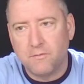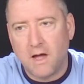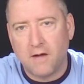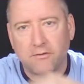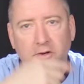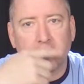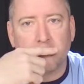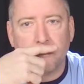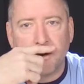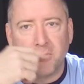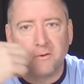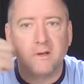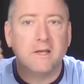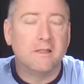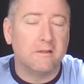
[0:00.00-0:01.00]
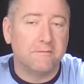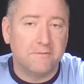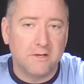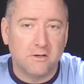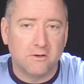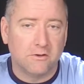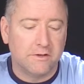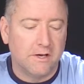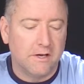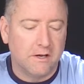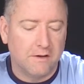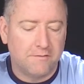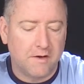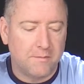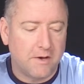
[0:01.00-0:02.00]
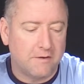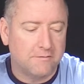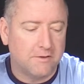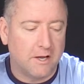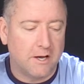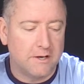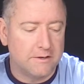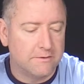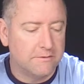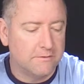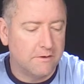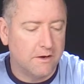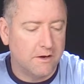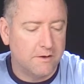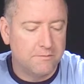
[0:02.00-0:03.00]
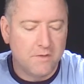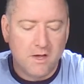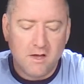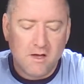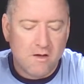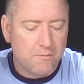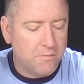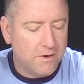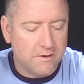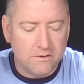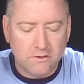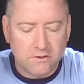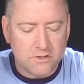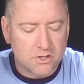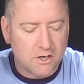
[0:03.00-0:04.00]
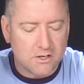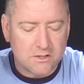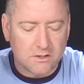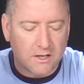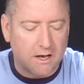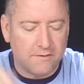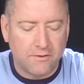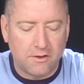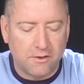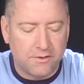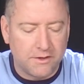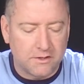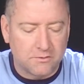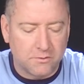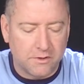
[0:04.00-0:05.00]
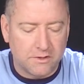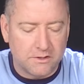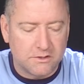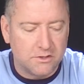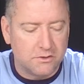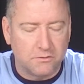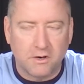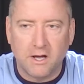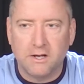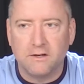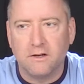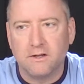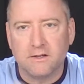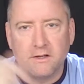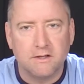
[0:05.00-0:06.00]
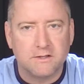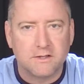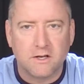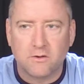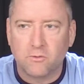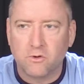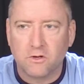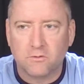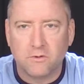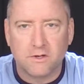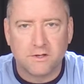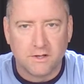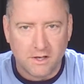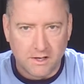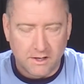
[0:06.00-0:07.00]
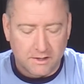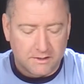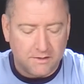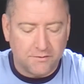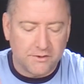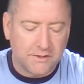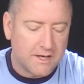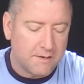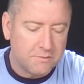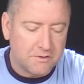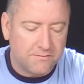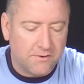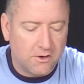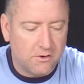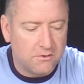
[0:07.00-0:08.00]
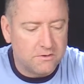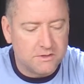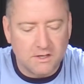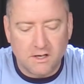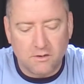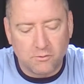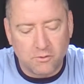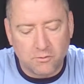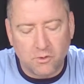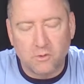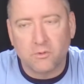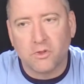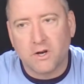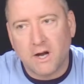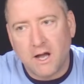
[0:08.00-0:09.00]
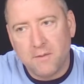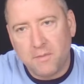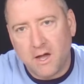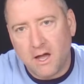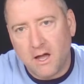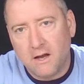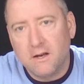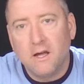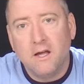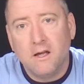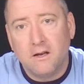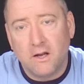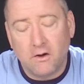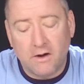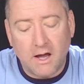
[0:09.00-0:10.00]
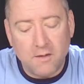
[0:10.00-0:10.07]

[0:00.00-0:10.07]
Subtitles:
Mavic remote in the field if I'm out flying. But you can charge a lot of other things with it too, right? It's going to work with different types of phones. It would work with an iPad. Now an